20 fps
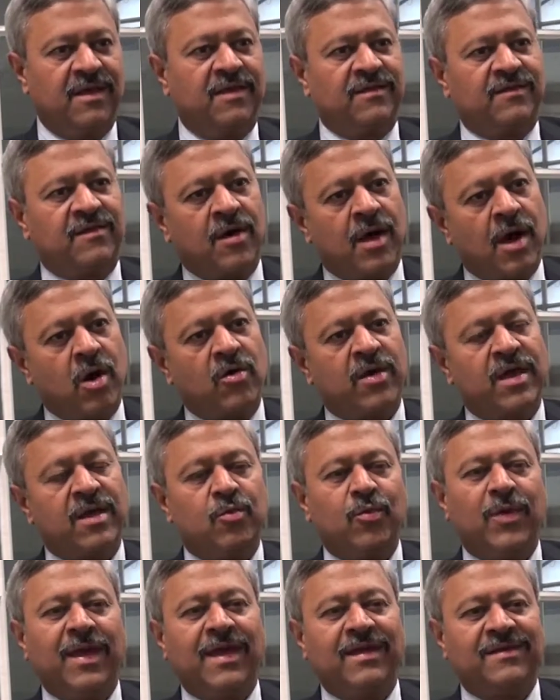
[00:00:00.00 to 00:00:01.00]
So how
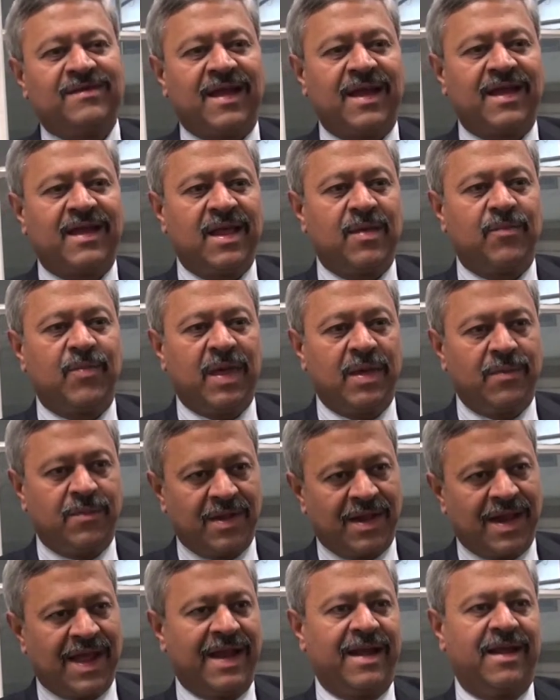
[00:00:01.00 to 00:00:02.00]
can we as IT
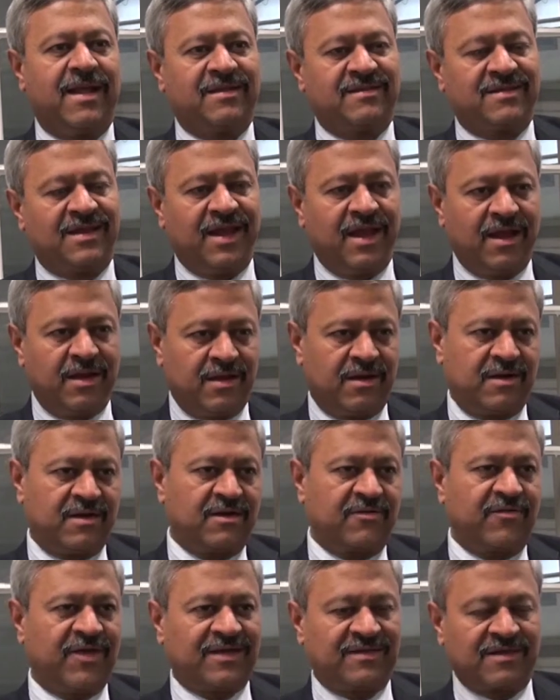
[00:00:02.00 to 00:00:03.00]
people and as
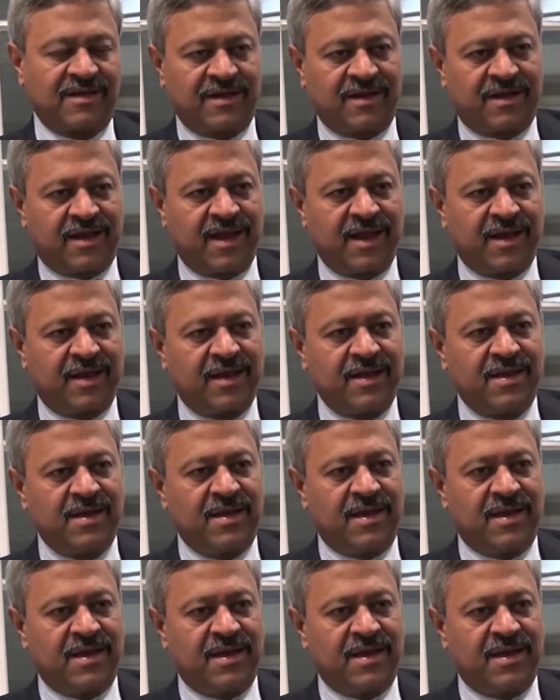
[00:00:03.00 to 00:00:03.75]
leaders facilitate